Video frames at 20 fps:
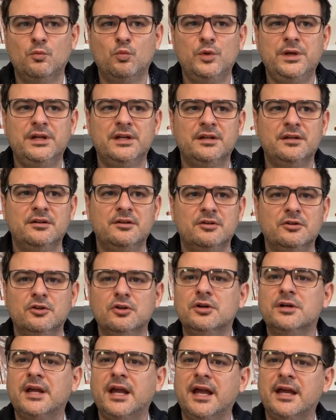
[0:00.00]
we can
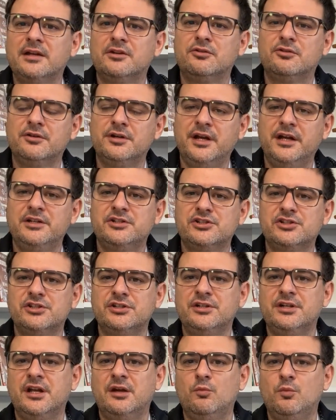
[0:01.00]
look at
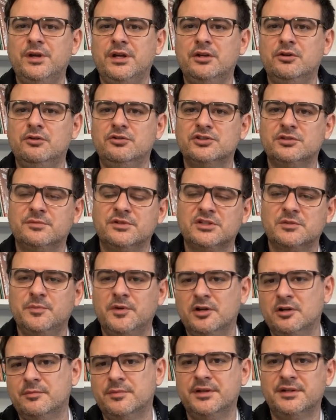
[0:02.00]
creation and we can do some
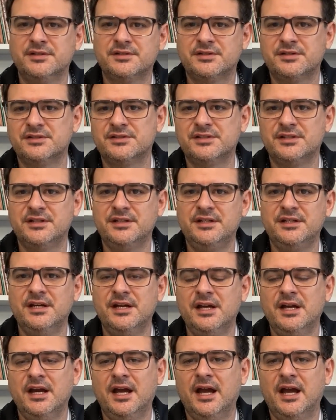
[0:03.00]
experiments to see
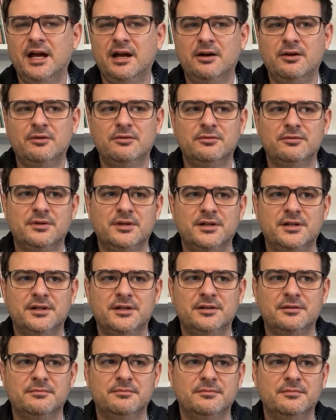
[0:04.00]

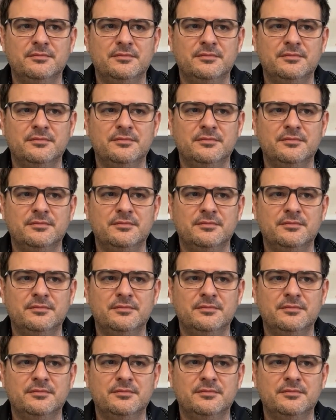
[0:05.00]
how